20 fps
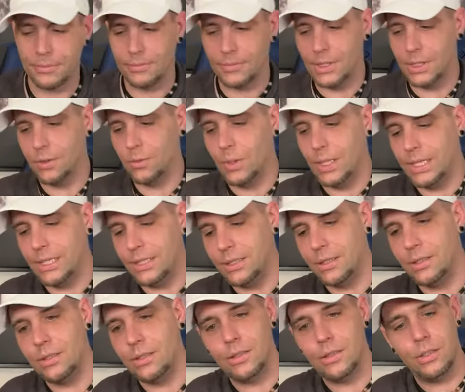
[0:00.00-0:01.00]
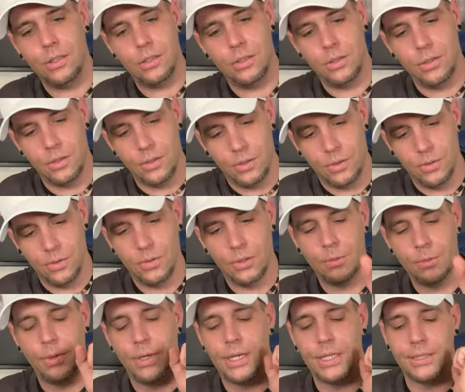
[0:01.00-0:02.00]
They're waiting on you
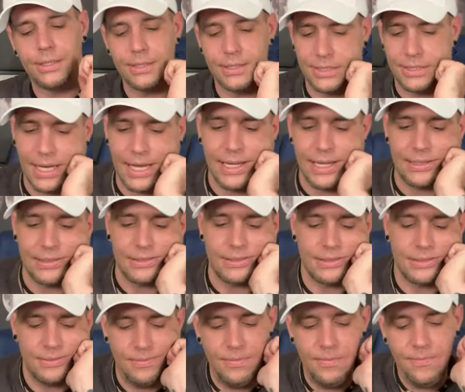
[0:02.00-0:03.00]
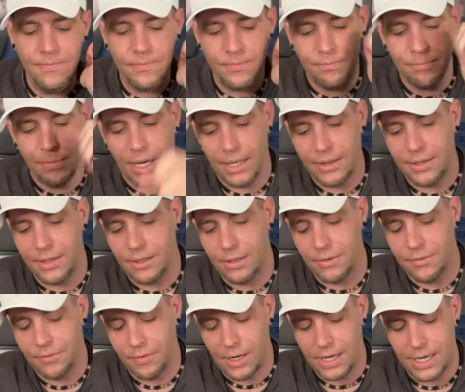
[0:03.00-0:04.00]
to break the silence, but
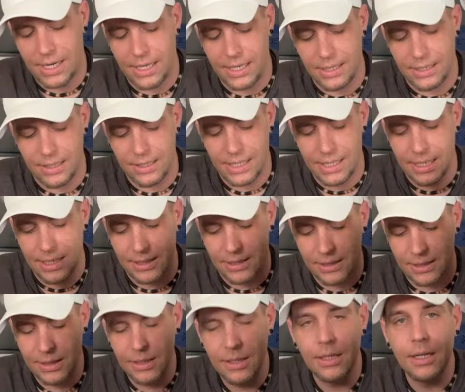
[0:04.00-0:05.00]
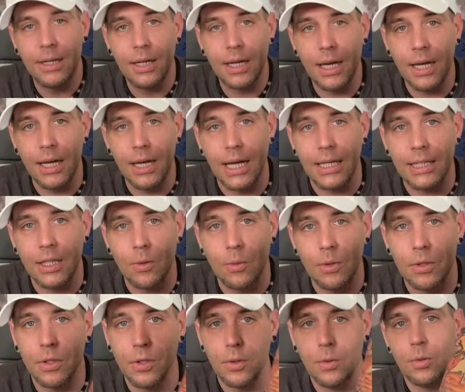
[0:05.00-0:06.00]
they're afraid that
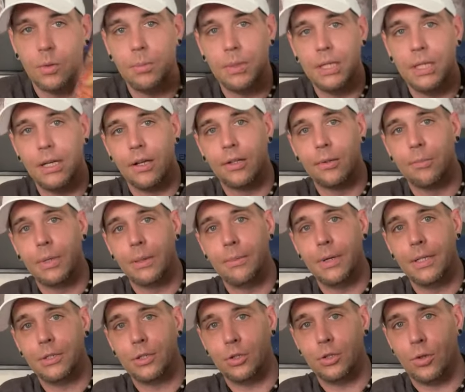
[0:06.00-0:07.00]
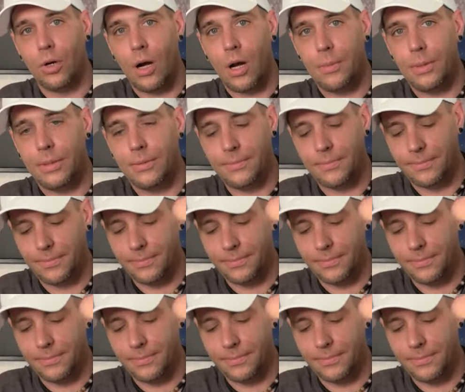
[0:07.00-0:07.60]
connecting with you would be nothing but a bunch of drama.